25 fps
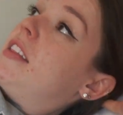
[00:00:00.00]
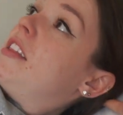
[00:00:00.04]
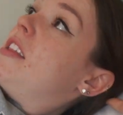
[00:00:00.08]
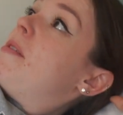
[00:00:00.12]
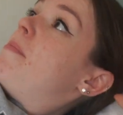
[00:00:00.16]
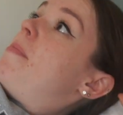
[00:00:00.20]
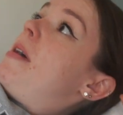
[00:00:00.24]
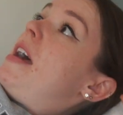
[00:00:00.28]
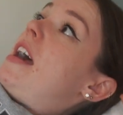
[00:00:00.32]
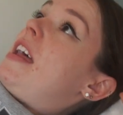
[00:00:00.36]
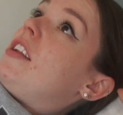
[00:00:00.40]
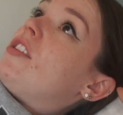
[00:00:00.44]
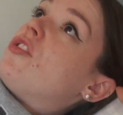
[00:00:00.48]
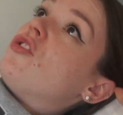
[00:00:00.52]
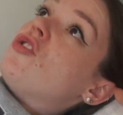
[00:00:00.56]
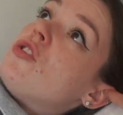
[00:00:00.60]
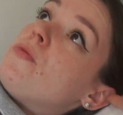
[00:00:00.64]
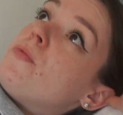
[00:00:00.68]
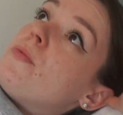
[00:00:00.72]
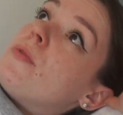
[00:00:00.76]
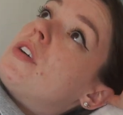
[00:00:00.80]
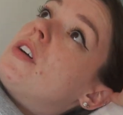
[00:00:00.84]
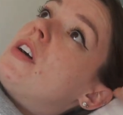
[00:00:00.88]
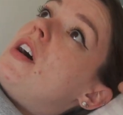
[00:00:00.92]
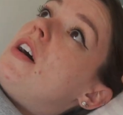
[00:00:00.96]
The bed is
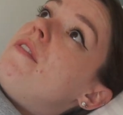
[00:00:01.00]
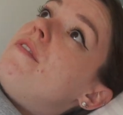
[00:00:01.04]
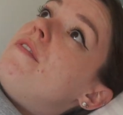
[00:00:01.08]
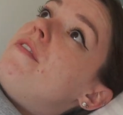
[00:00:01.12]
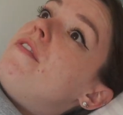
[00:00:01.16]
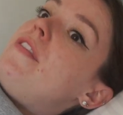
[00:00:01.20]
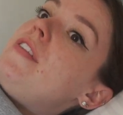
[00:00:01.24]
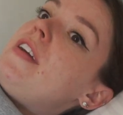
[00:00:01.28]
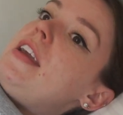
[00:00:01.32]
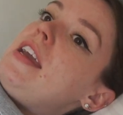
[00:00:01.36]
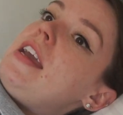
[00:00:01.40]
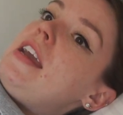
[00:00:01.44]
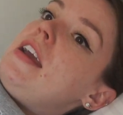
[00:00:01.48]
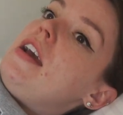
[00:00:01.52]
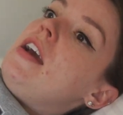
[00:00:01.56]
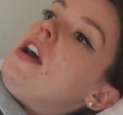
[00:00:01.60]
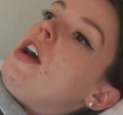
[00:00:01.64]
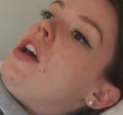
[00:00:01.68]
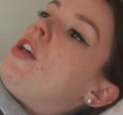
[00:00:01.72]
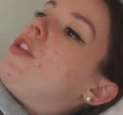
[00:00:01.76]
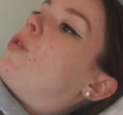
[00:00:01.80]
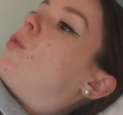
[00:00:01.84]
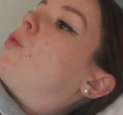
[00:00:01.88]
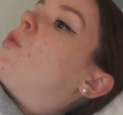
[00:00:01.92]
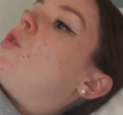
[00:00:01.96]
super comfy.
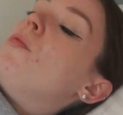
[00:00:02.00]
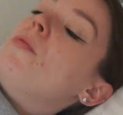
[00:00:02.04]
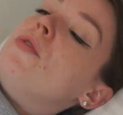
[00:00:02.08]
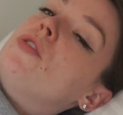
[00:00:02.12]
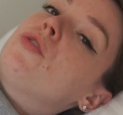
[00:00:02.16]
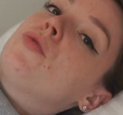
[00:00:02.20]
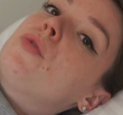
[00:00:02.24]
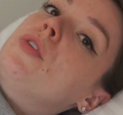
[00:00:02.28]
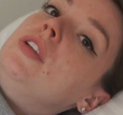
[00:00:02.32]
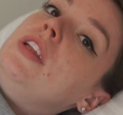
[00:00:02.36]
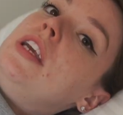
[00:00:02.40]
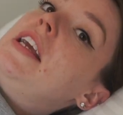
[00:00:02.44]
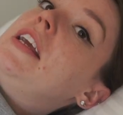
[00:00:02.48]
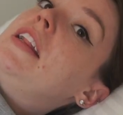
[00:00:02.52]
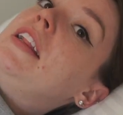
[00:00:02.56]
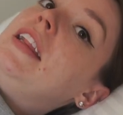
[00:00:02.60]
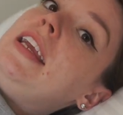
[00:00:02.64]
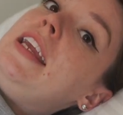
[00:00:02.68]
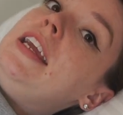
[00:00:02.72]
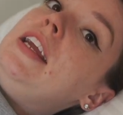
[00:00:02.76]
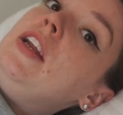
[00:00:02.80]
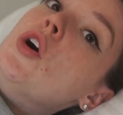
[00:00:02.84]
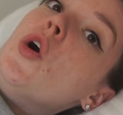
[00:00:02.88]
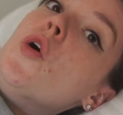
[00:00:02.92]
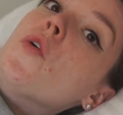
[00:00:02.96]
The room is really
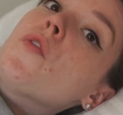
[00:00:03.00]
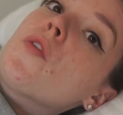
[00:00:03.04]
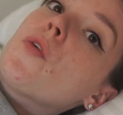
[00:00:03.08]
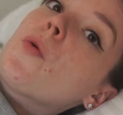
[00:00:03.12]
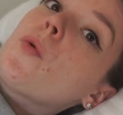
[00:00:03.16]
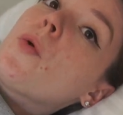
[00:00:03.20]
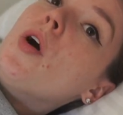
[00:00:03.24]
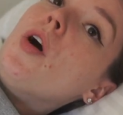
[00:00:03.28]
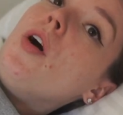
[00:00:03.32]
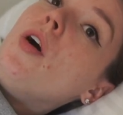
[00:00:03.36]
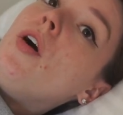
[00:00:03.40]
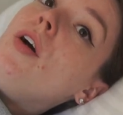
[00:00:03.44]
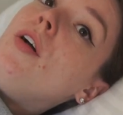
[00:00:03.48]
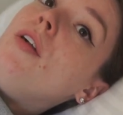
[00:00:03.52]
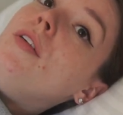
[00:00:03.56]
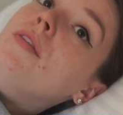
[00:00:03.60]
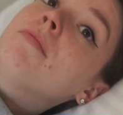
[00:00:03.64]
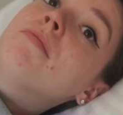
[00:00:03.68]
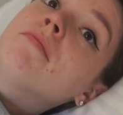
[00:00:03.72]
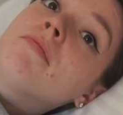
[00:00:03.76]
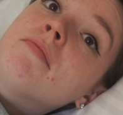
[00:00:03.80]
clean overall.